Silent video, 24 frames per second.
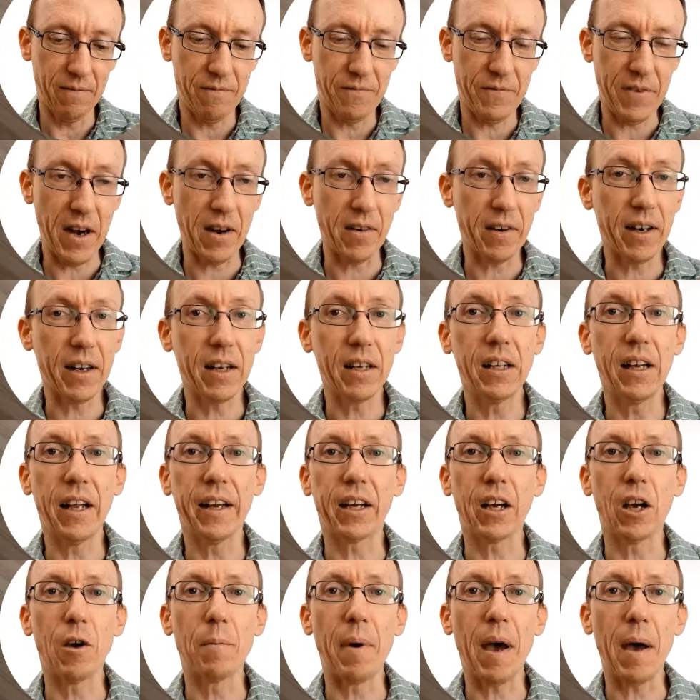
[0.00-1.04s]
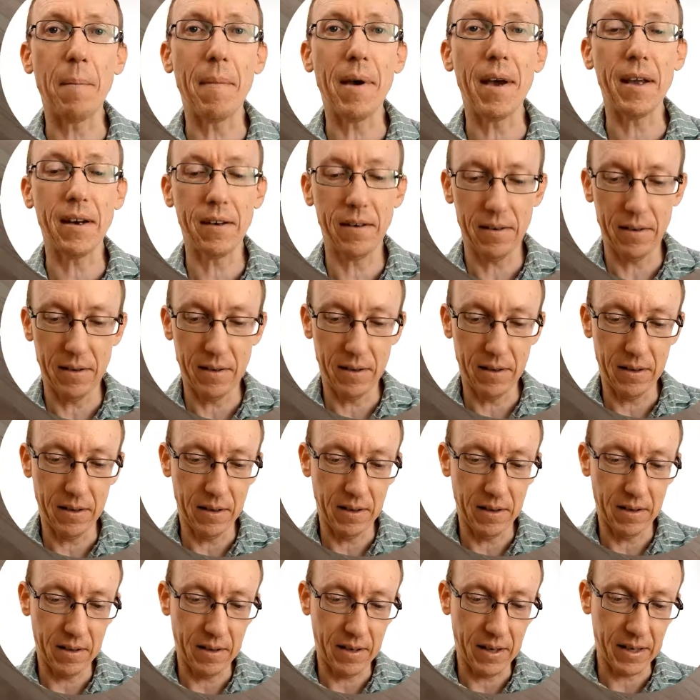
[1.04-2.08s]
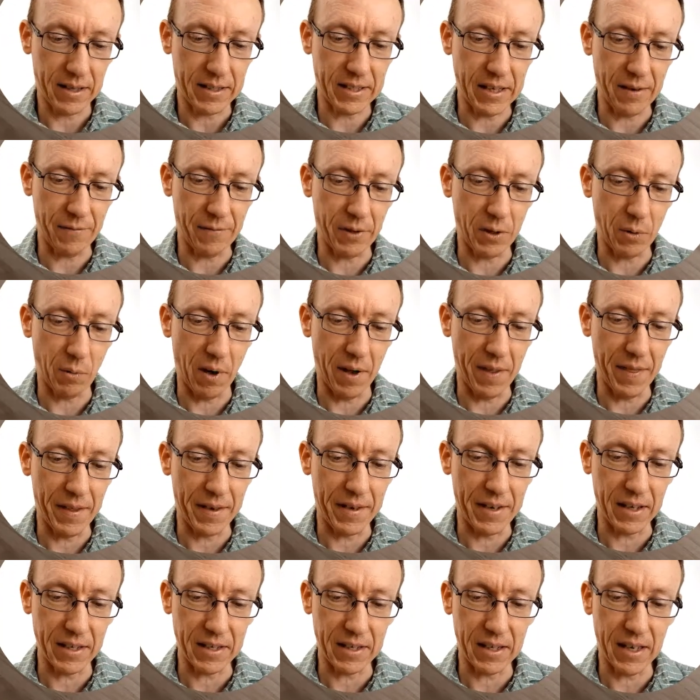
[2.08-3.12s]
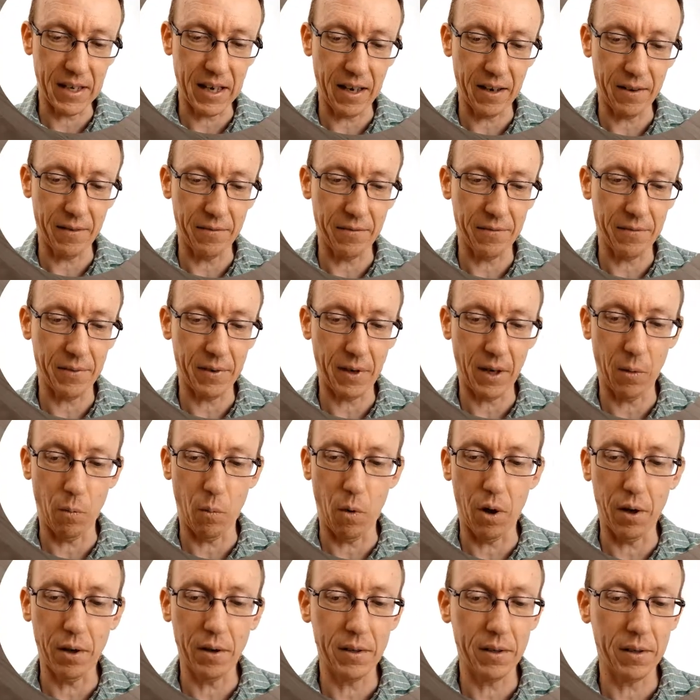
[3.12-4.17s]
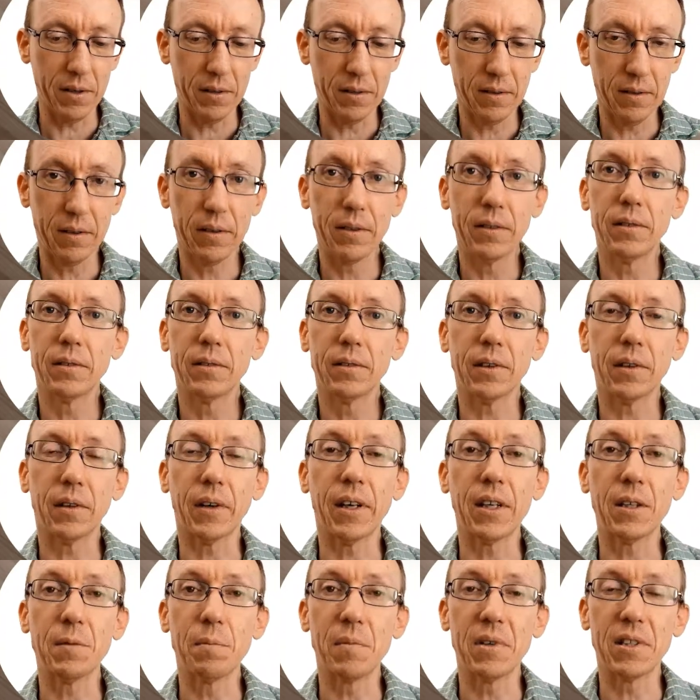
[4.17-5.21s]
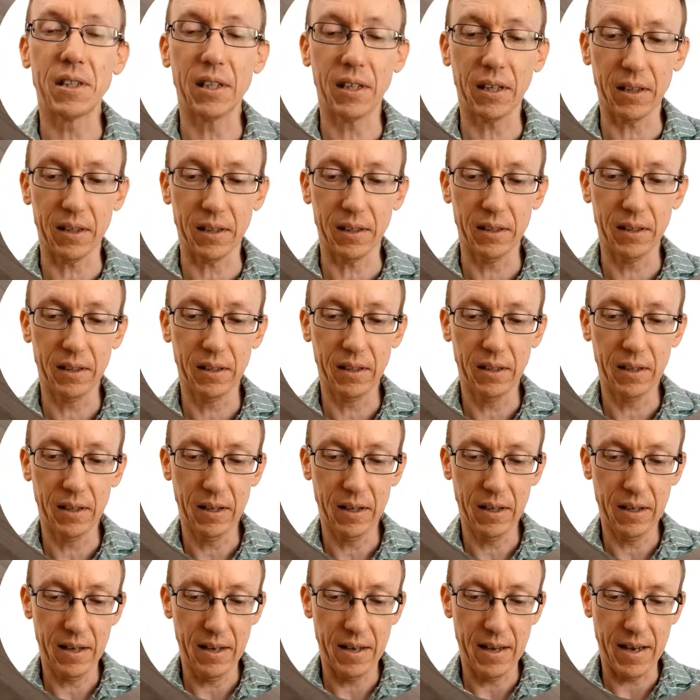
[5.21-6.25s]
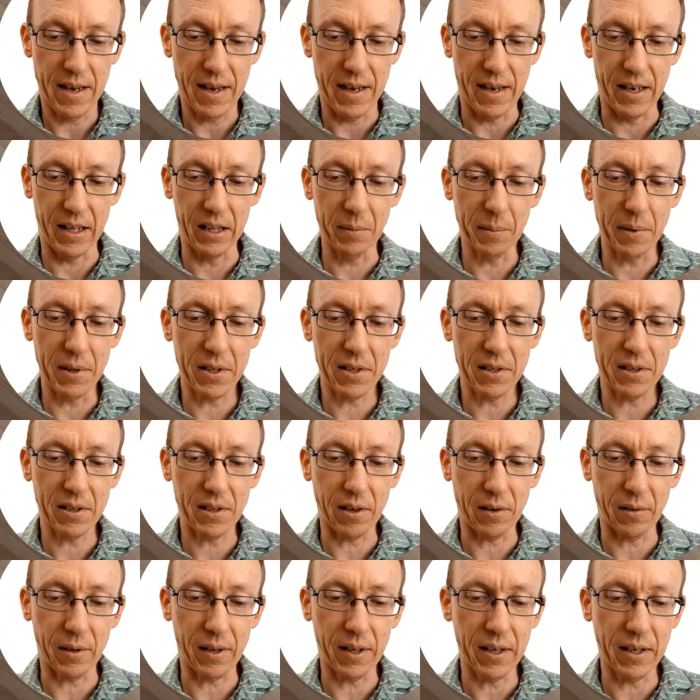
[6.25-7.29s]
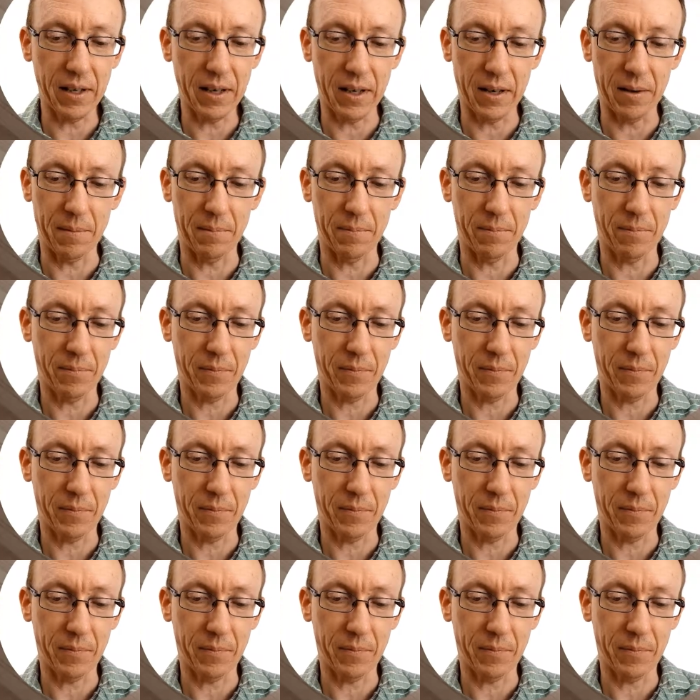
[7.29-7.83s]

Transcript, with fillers: fairy Lego Batman, except for the one that doesn't have a wand. So he's missing an element, so he's not